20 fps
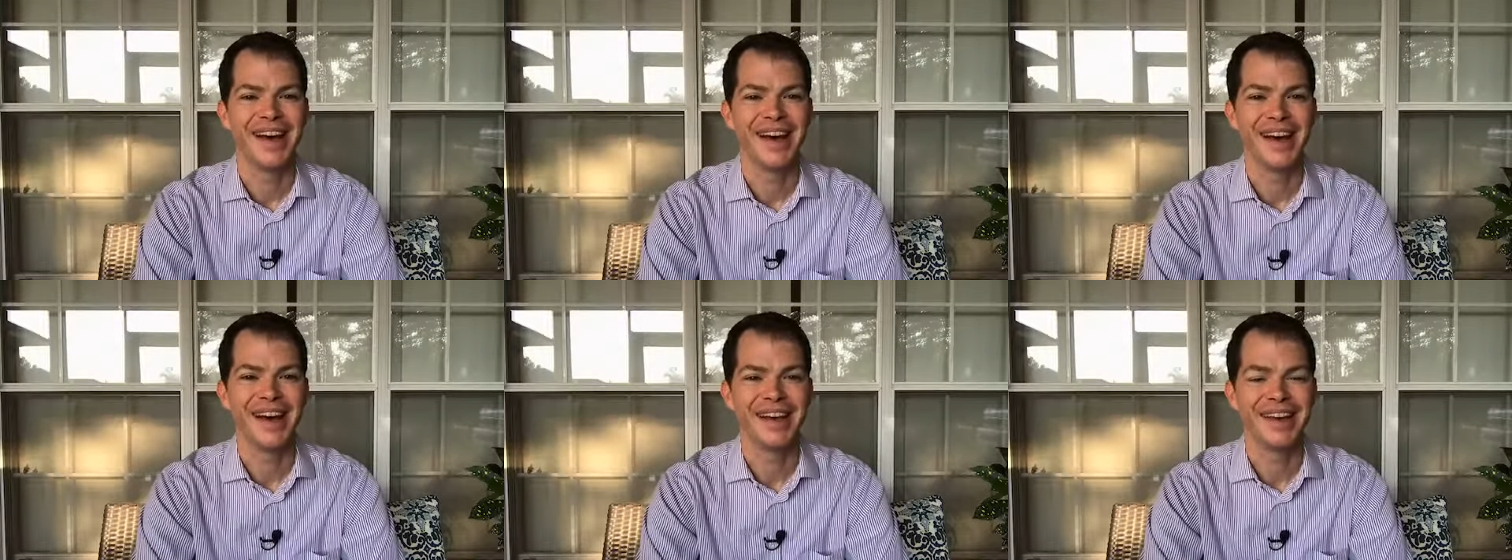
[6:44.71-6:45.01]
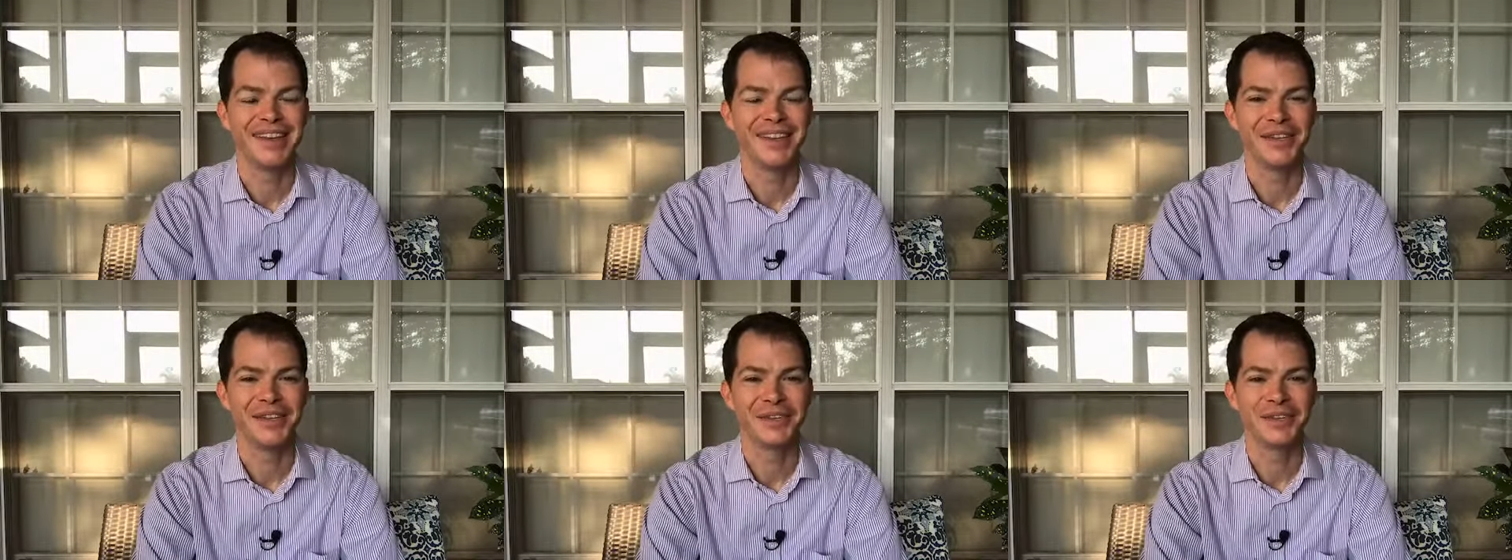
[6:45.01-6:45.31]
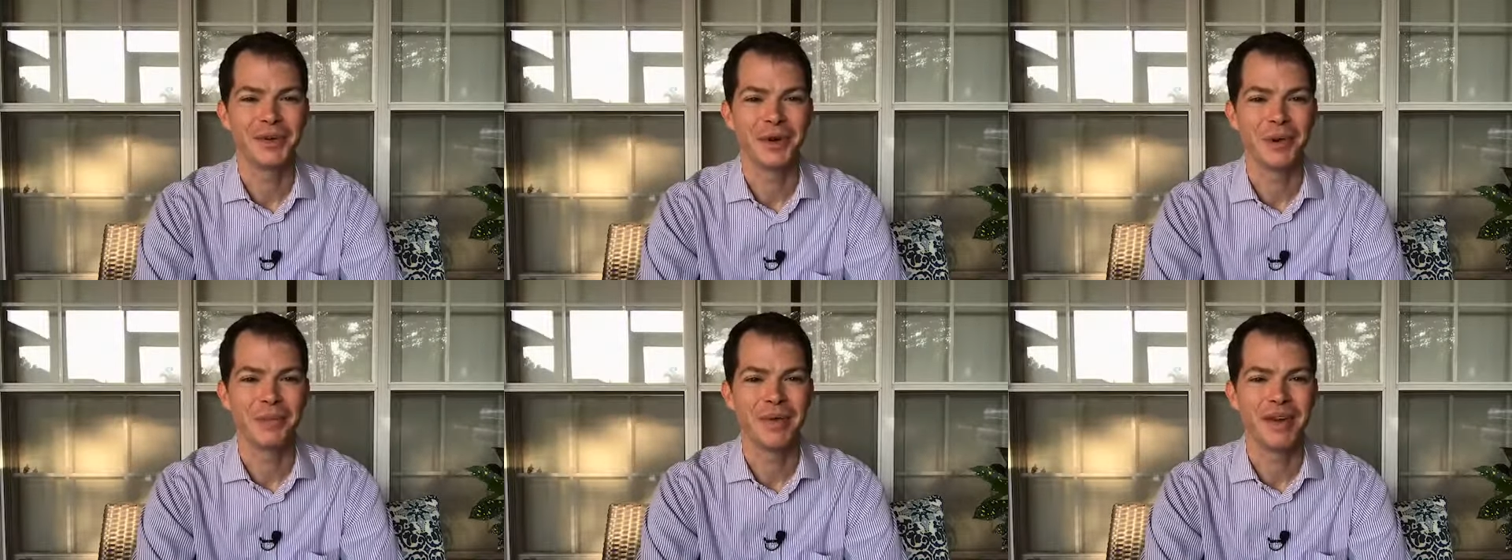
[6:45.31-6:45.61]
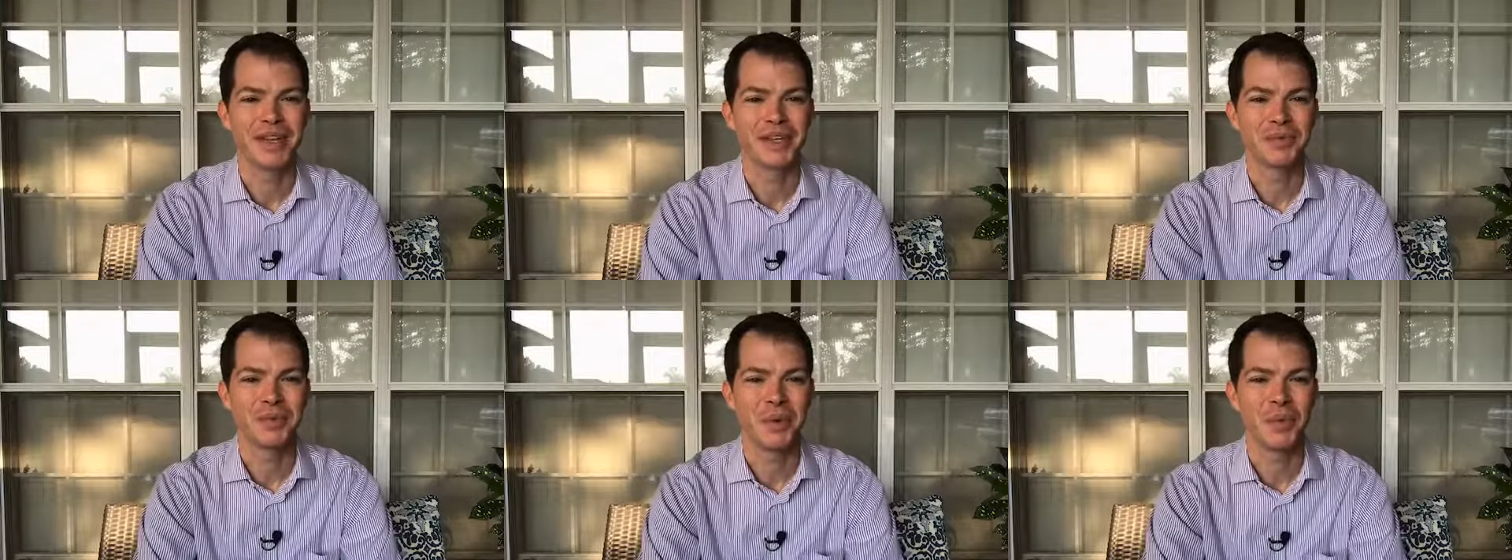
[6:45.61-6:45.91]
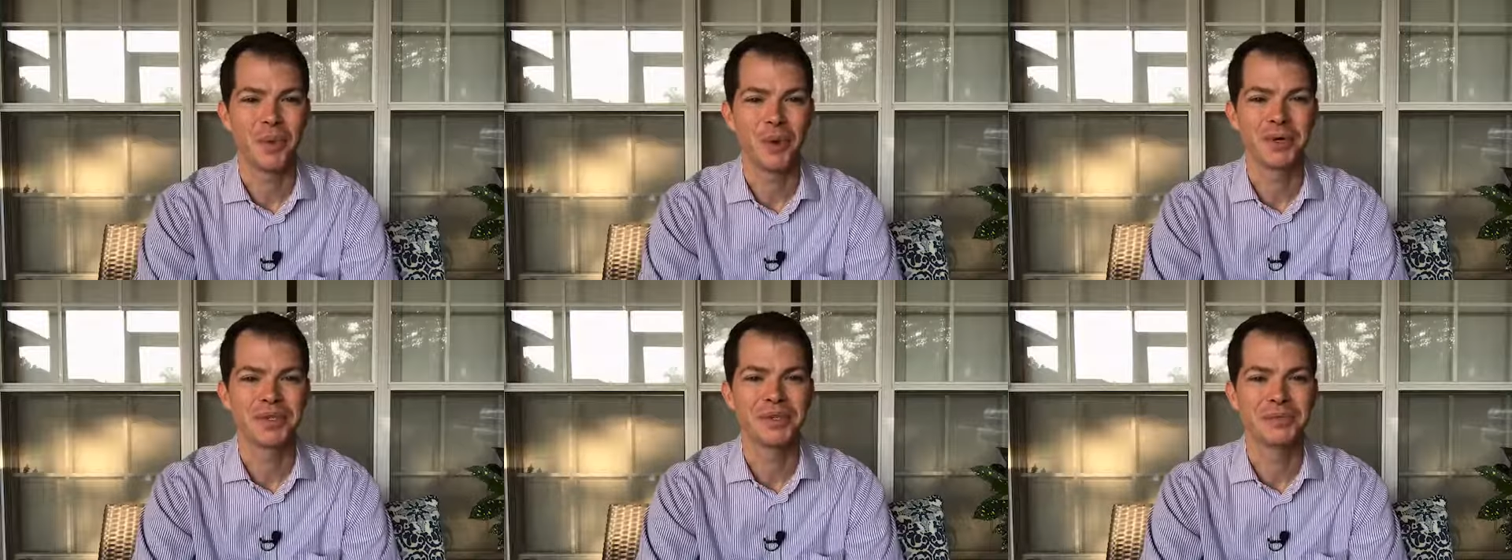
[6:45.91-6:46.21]
uh, in the sermon as we
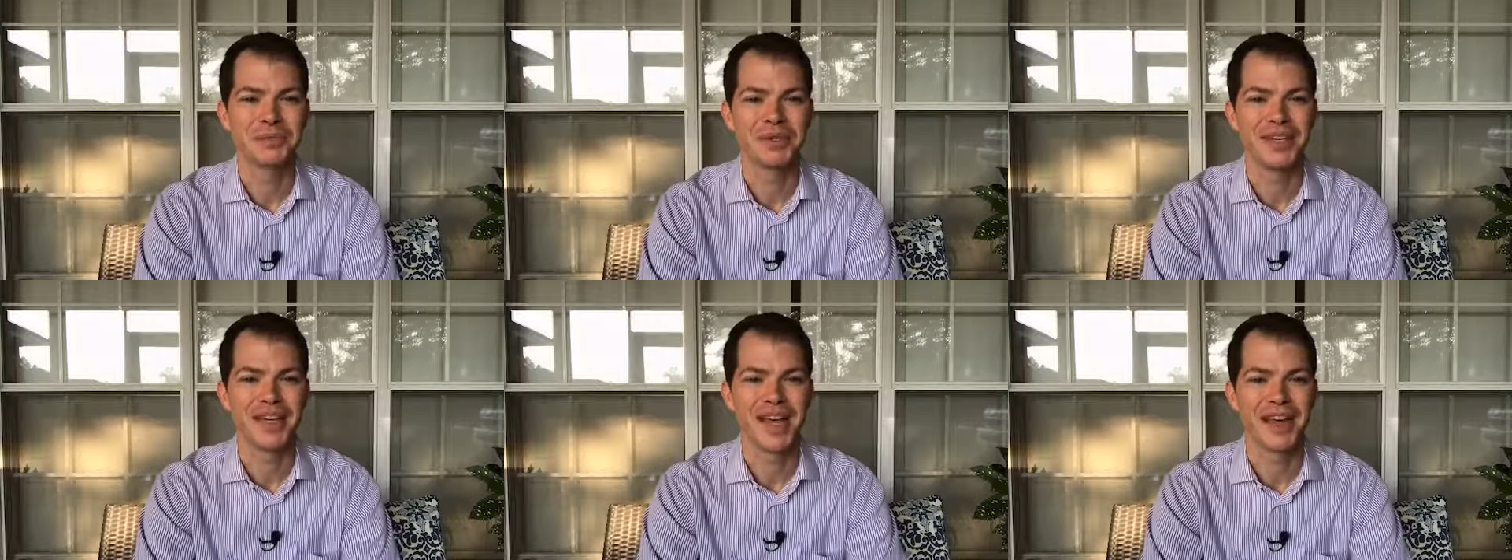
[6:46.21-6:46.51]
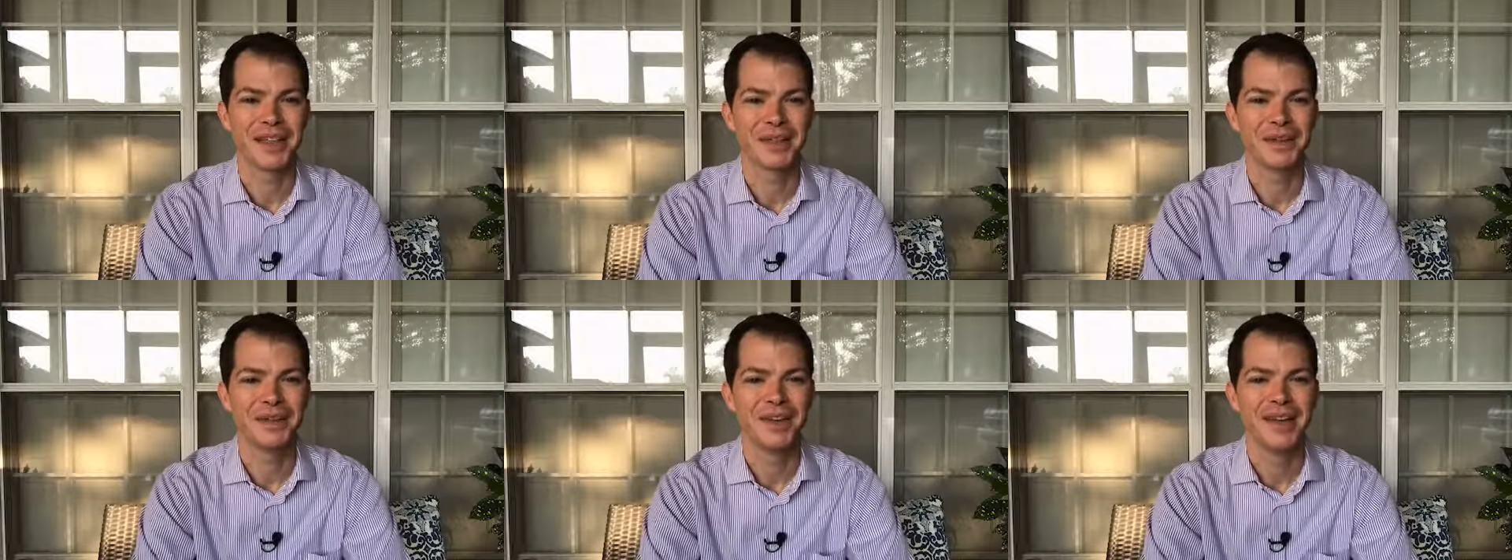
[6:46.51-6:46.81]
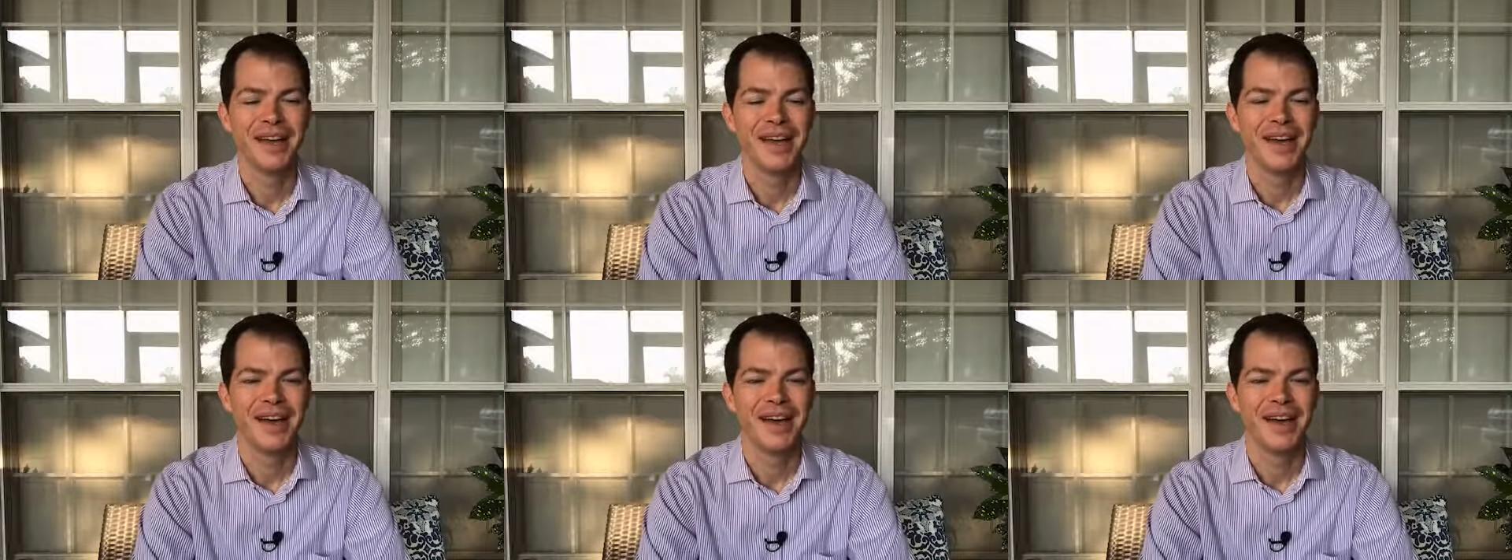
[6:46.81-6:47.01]
worship together